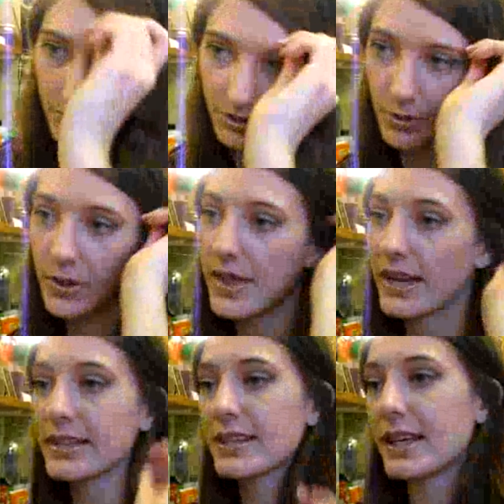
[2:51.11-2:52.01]
so
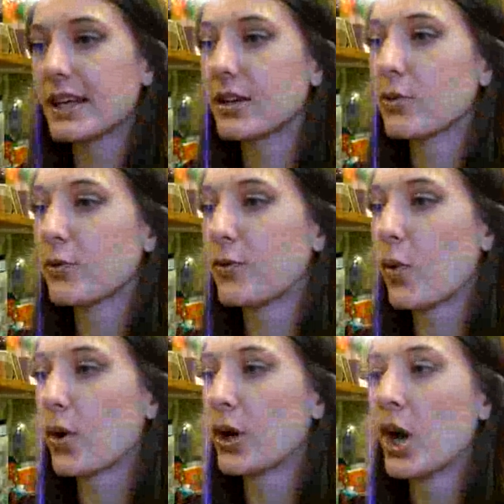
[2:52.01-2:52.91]
that is it
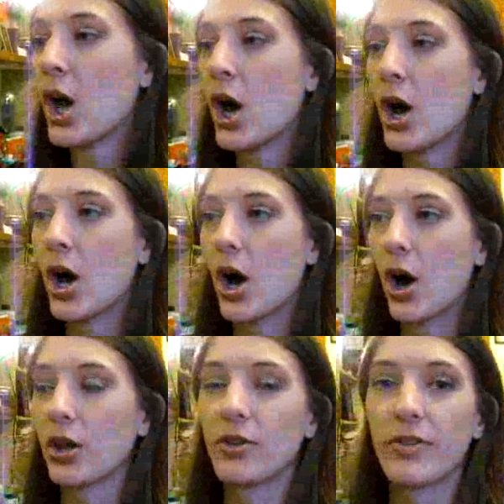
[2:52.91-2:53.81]
for
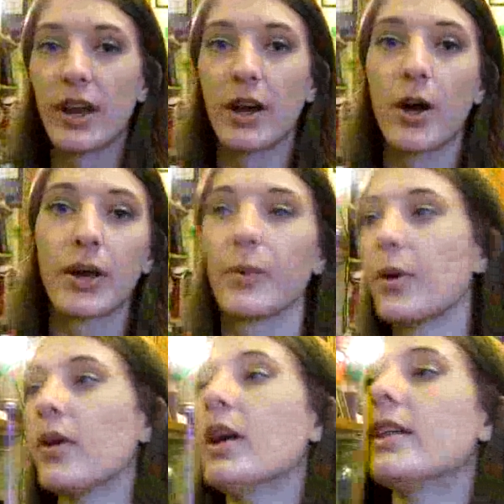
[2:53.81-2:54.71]
all of their, okay, well,